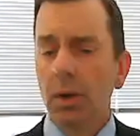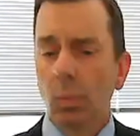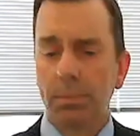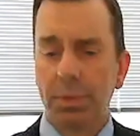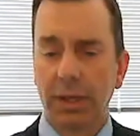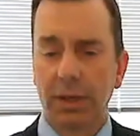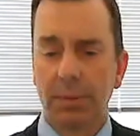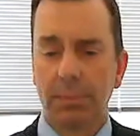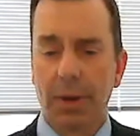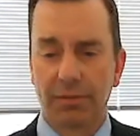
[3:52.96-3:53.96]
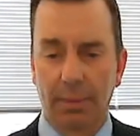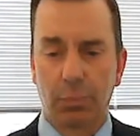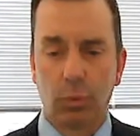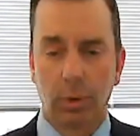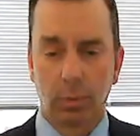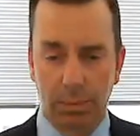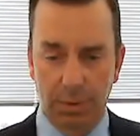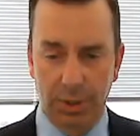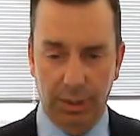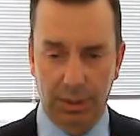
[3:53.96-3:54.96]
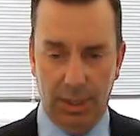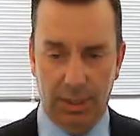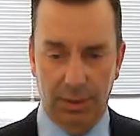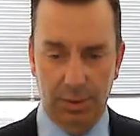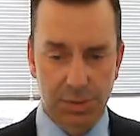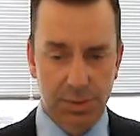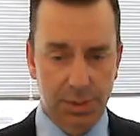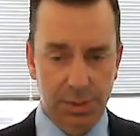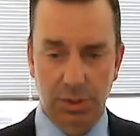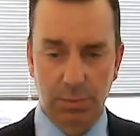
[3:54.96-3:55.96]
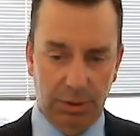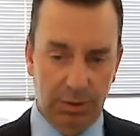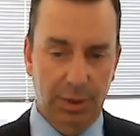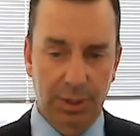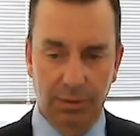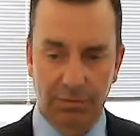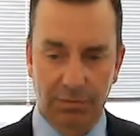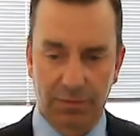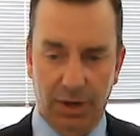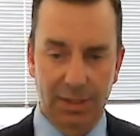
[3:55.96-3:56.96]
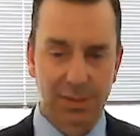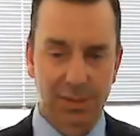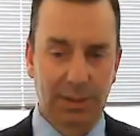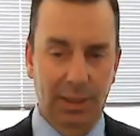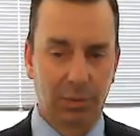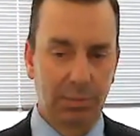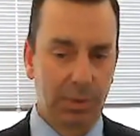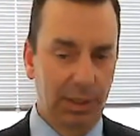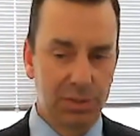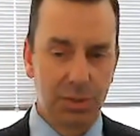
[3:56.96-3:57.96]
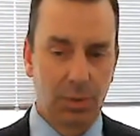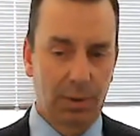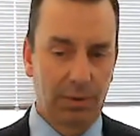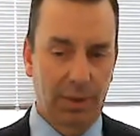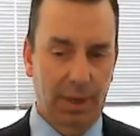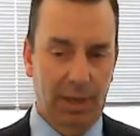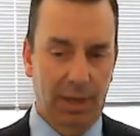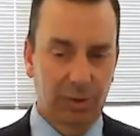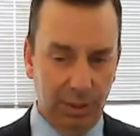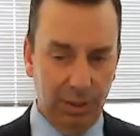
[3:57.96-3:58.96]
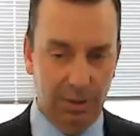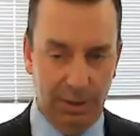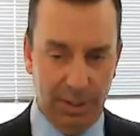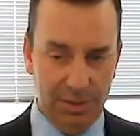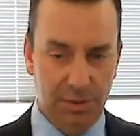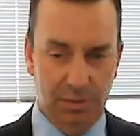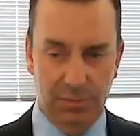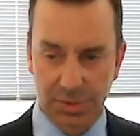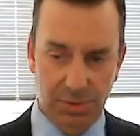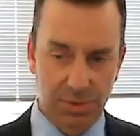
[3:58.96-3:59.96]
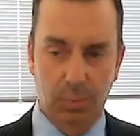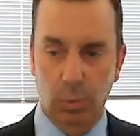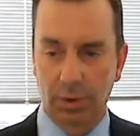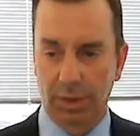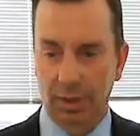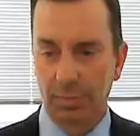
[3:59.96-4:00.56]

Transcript: would be about $5.1 million. Assuming 30-year financing, that would be $200,000 a year in debt service or somewhere